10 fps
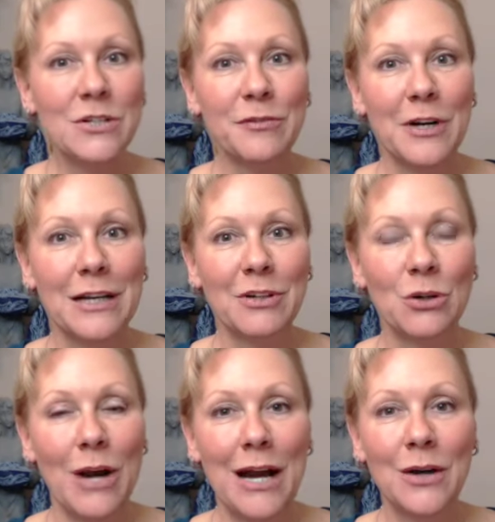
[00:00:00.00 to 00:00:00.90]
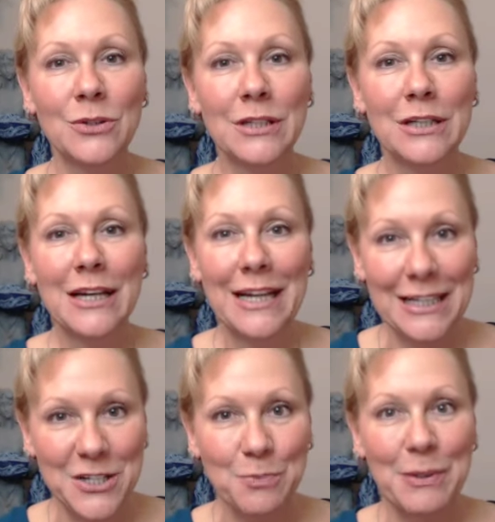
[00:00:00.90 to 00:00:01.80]
in front of a crowd and
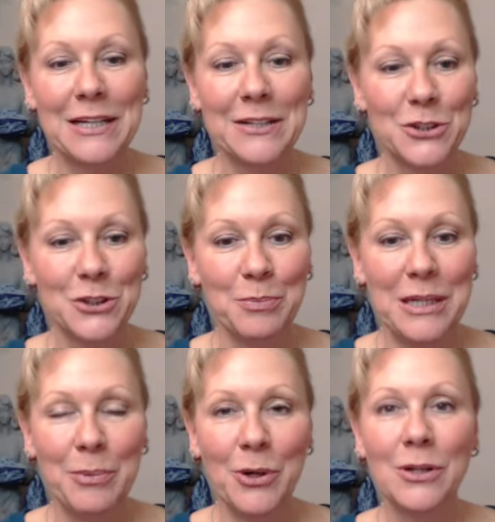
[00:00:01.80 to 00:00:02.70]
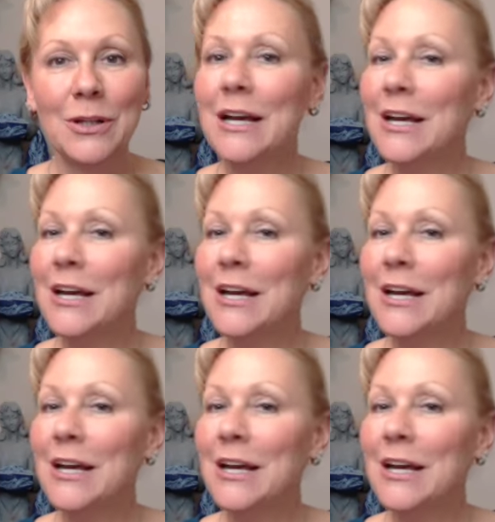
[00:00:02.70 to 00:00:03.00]
he's speaking to the people,